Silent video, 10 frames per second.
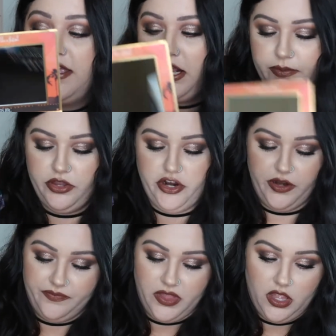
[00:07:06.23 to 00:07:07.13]
Get it,
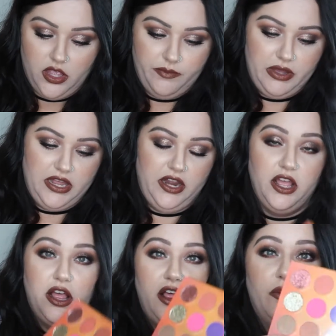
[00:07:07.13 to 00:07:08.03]
Pure. But
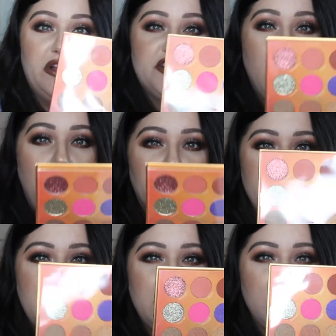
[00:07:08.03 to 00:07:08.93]
what's
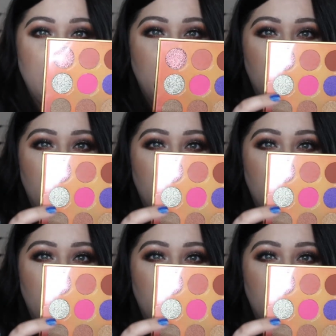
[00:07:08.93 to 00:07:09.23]
calling me?